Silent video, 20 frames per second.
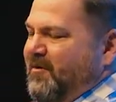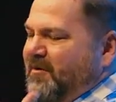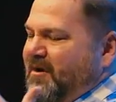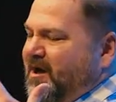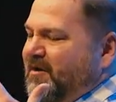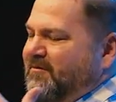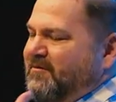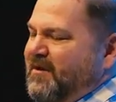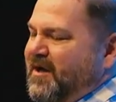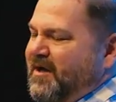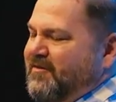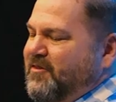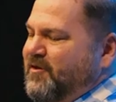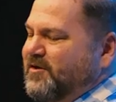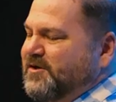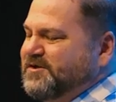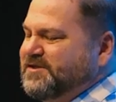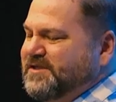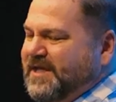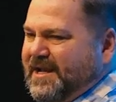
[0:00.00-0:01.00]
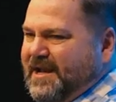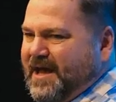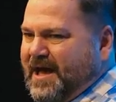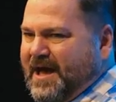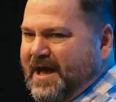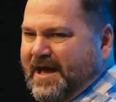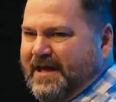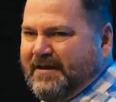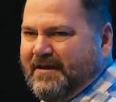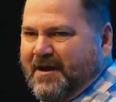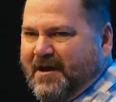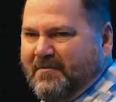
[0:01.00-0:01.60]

on Thursday night,